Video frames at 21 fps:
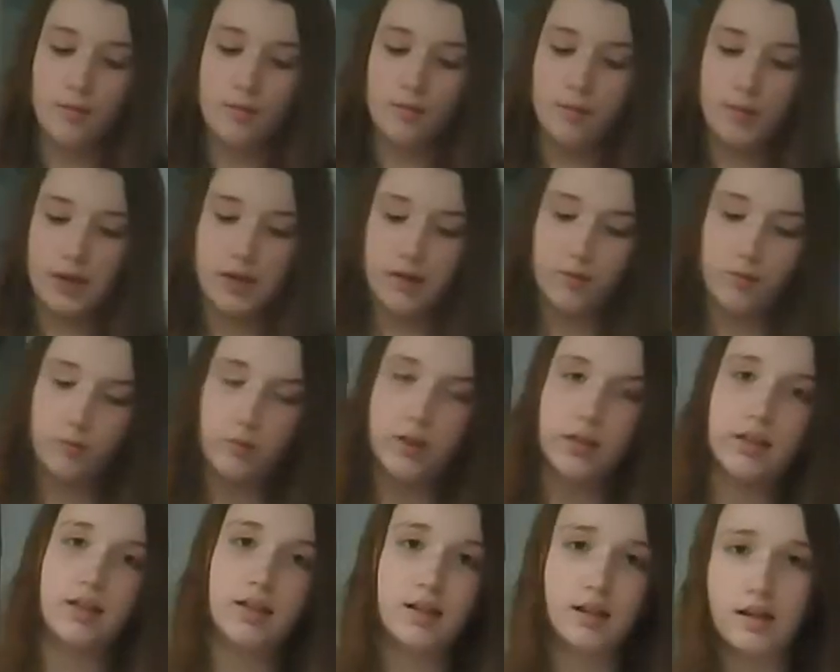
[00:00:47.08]
But
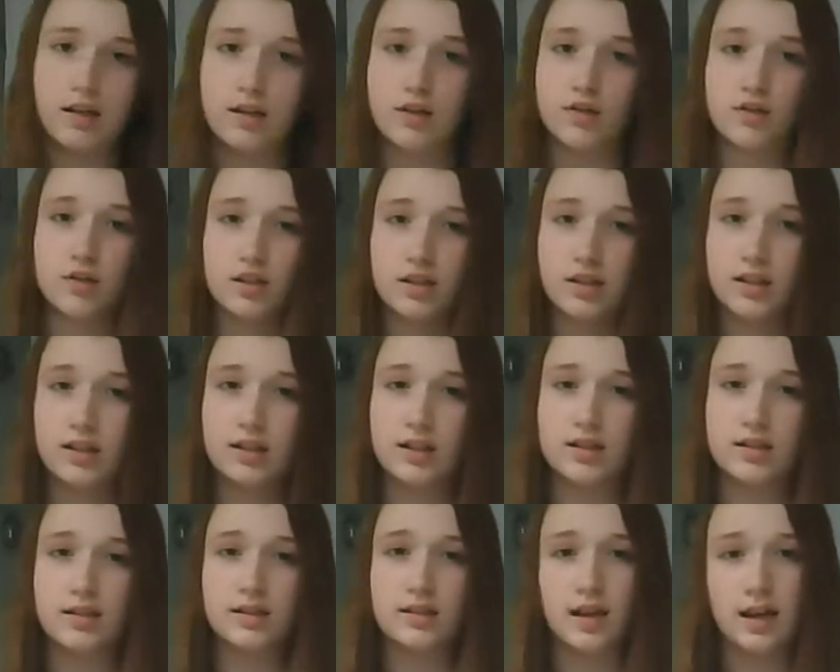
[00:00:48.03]
really, you're just going to need
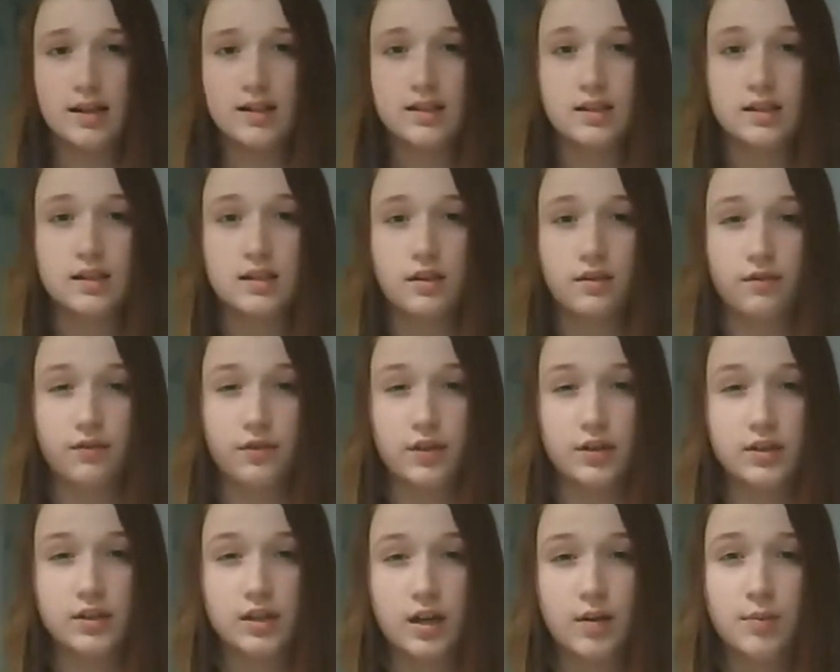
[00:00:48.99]
to guess the
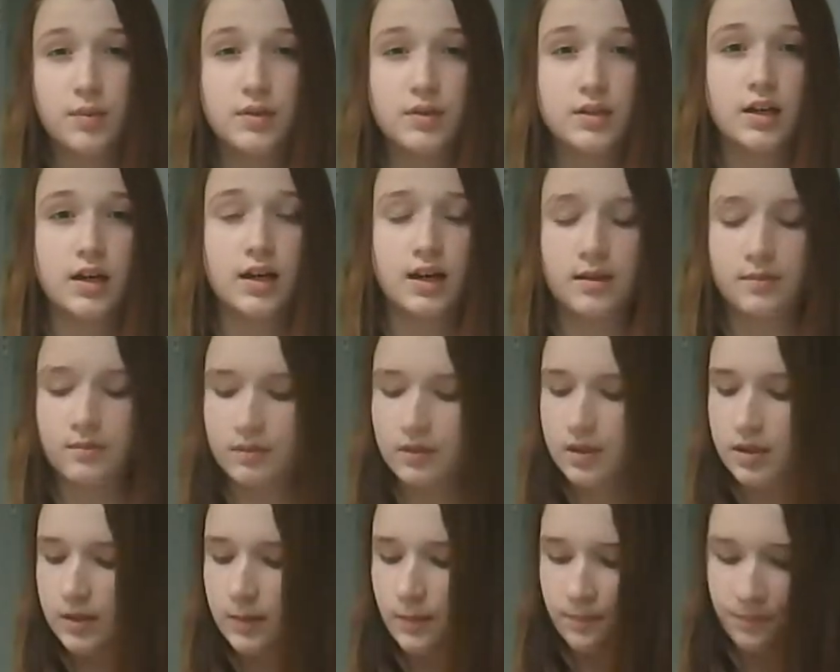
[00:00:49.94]
first couple
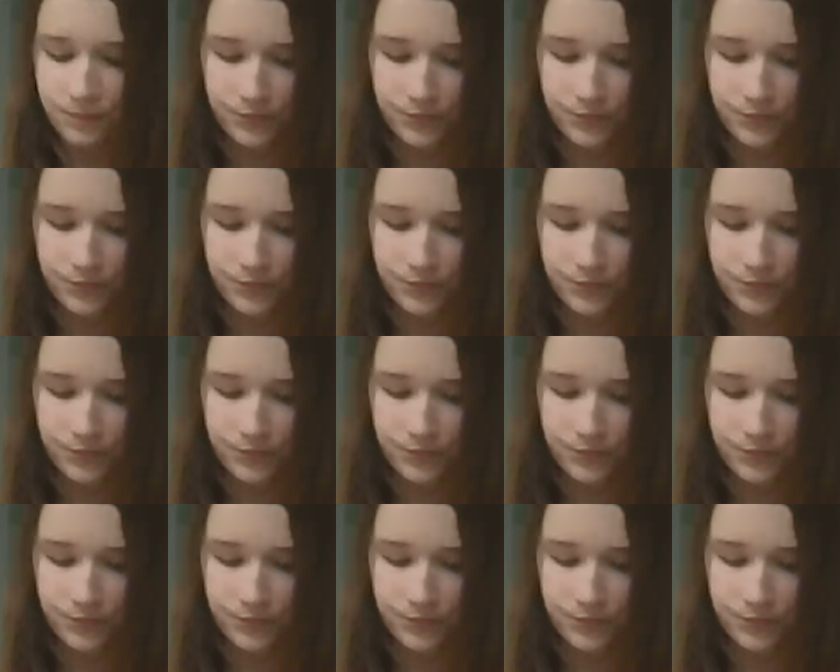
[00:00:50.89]
times.